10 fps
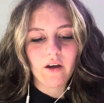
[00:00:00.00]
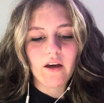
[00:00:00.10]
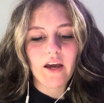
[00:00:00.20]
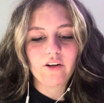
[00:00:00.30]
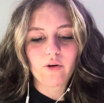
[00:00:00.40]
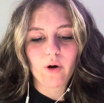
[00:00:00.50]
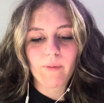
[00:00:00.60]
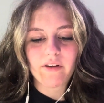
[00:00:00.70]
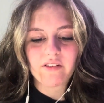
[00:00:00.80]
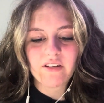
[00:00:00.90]
In your oral
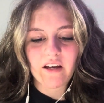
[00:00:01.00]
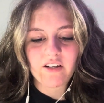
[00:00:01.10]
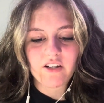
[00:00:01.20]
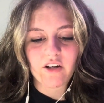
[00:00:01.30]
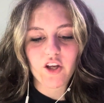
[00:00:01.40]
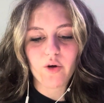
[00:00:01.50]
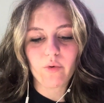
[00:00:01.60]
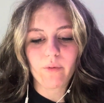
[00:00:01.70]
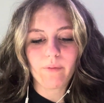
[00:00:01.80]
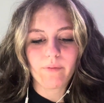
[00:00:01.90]
presentation, you
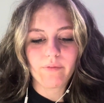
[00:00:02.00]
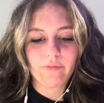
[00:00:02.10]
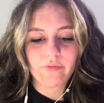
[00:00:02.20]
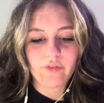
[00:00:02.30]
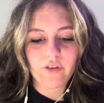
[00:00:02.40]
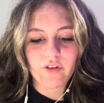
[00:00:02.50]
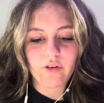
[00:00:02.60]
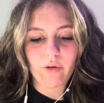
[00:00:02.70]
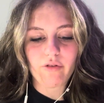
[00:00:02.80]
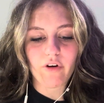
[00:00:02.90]
will
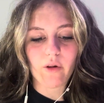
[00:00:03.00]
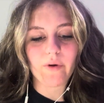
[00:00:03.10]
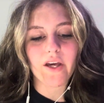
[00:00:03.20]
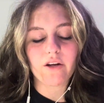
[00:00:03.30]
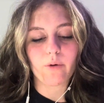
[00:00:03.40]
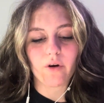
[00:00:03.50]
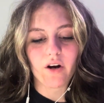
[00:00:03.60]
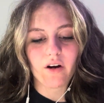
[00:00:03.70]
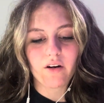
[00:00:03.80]
do the following in order.